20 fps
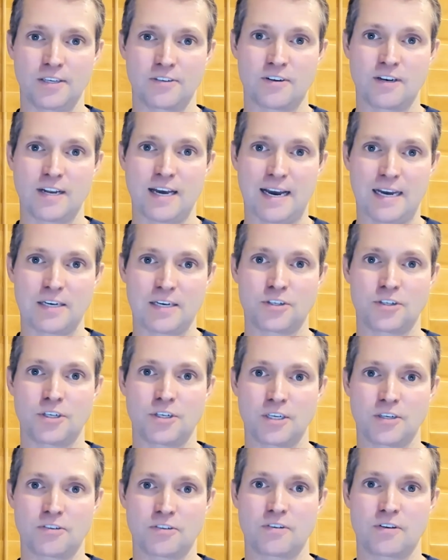is not
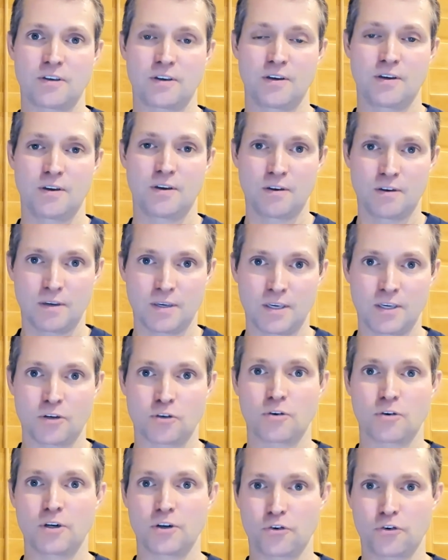just in
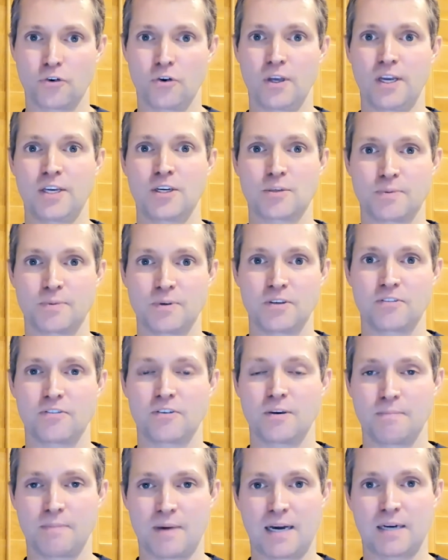traditional
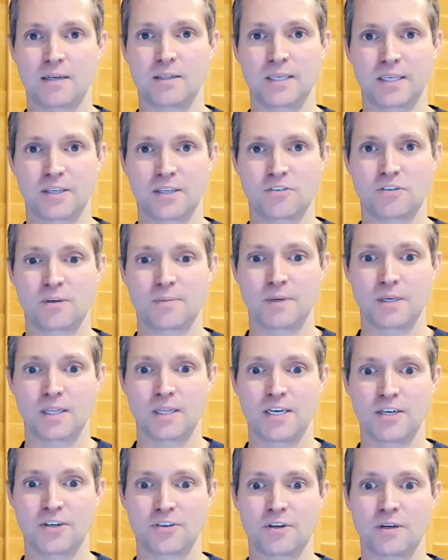HPC modeling and
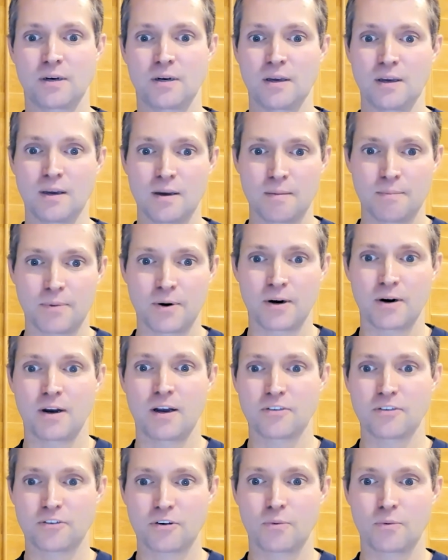simulation, but it
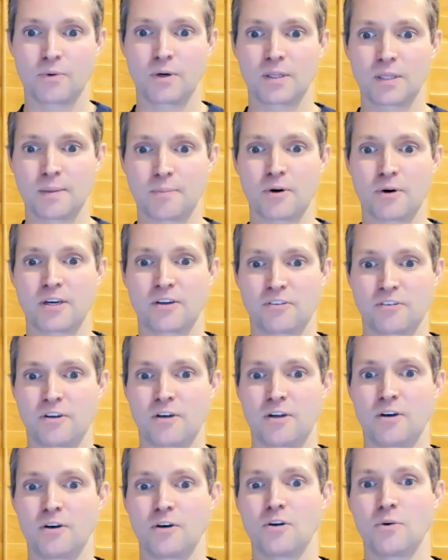also really brings
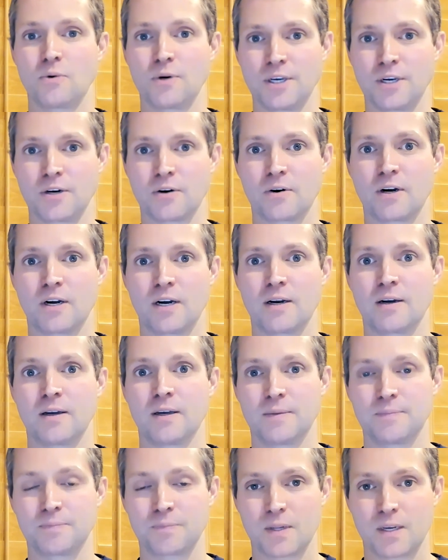in a new era
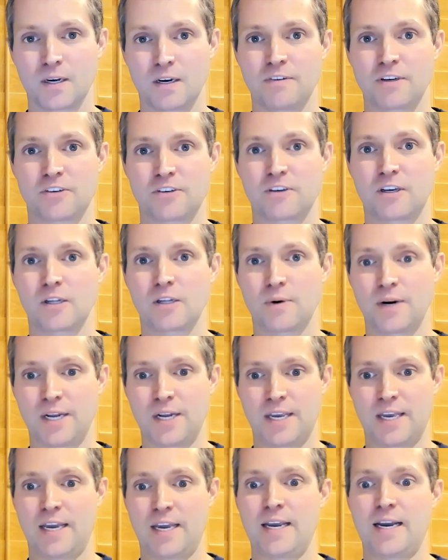of
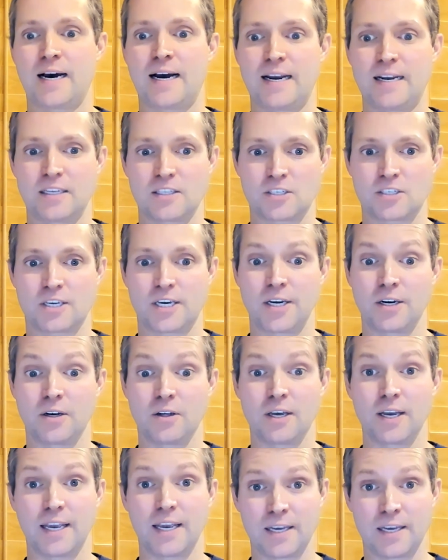accelerating AI at
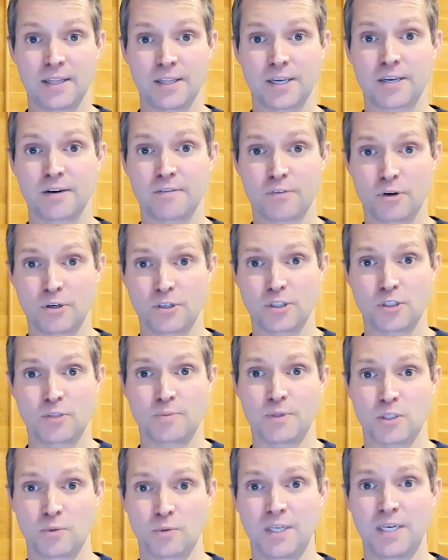scale and the convergence
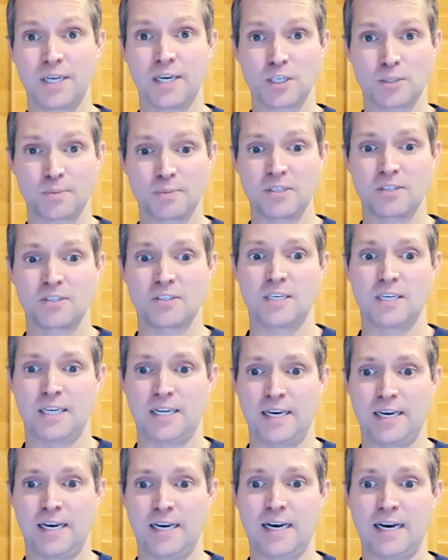between HPC
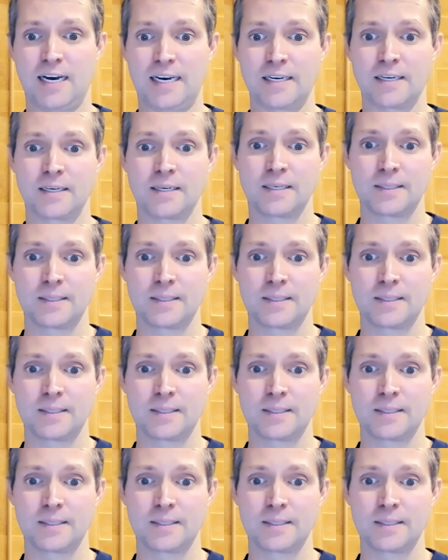and AI.